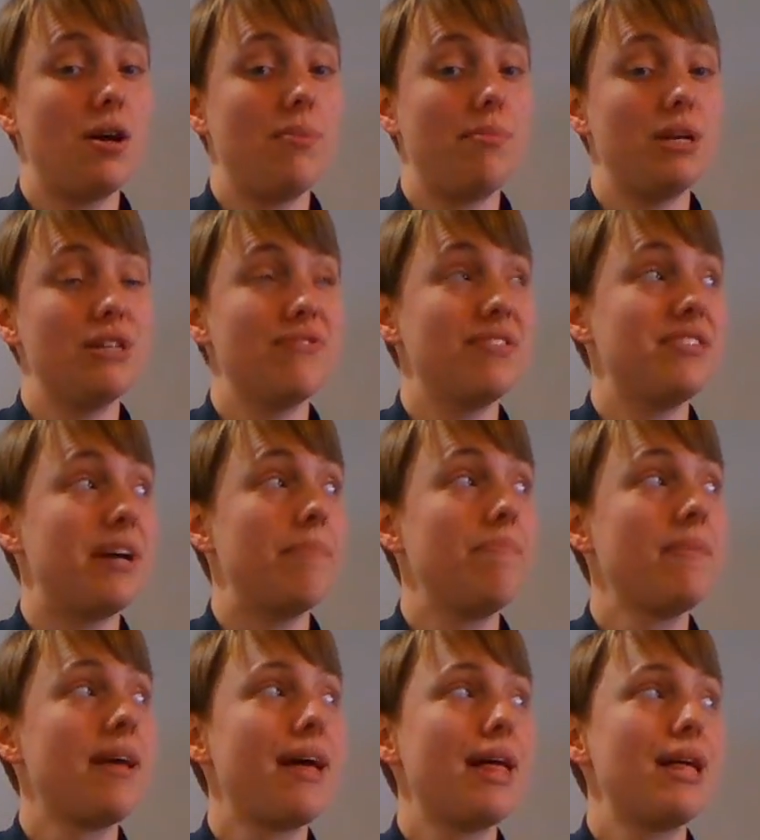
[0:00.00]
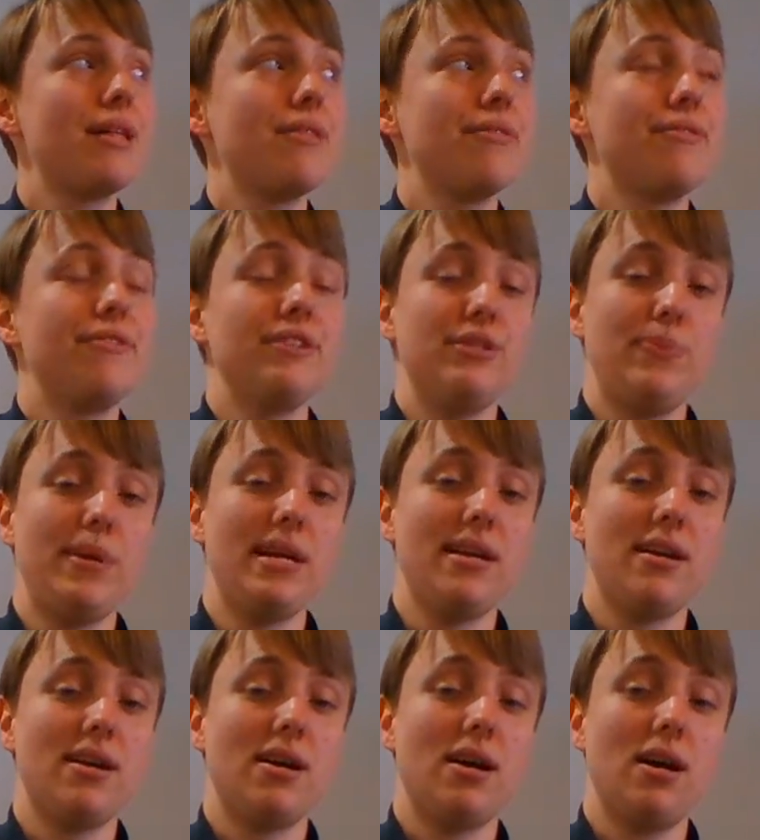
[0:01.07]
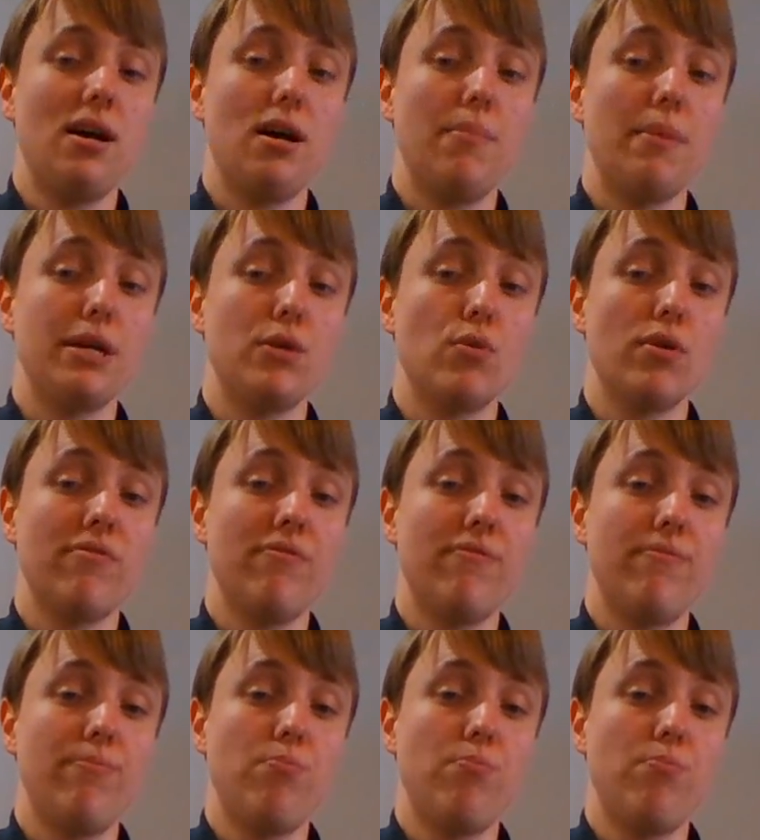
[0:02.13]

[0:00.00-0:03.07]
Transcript: on parts of a stem. This week, um, your